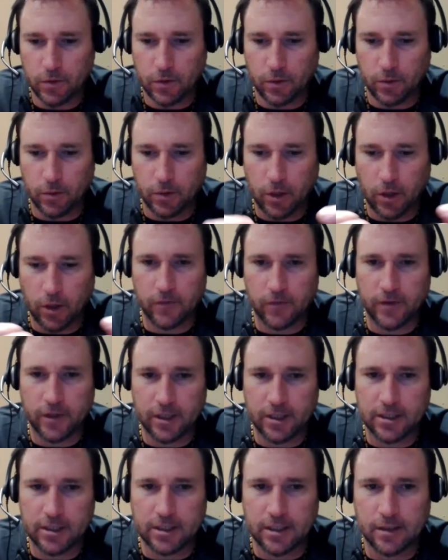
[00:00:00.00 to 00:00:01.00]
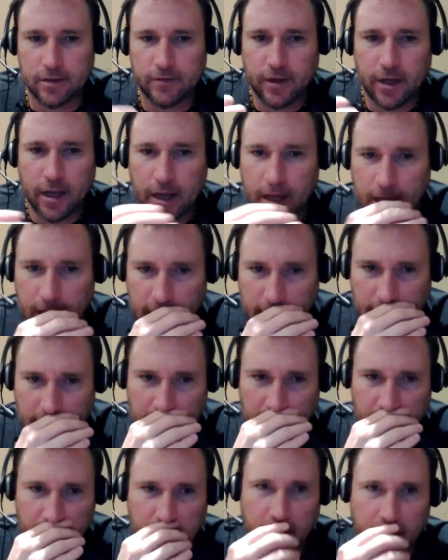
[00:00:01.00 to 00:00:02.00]
COVID and stuff,
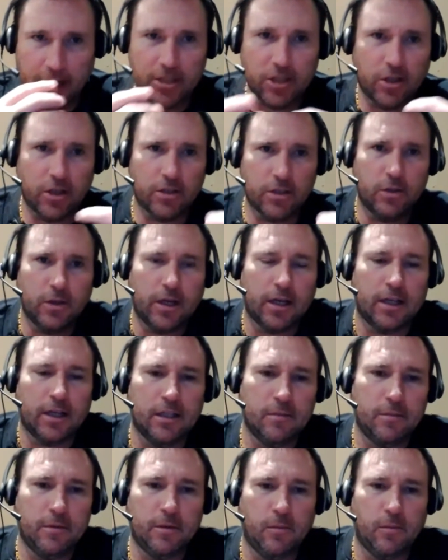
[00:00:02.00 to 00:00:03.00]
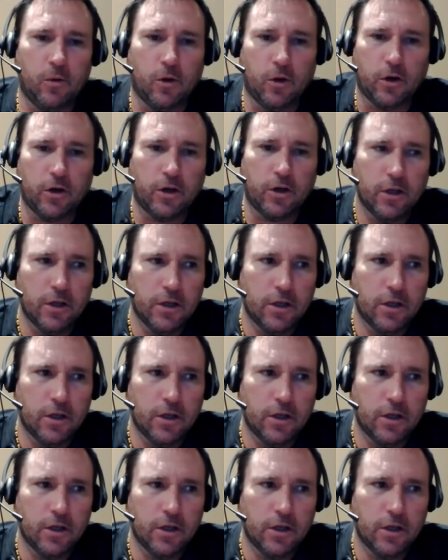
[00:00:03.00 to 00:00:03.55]
I started doing it a little bit more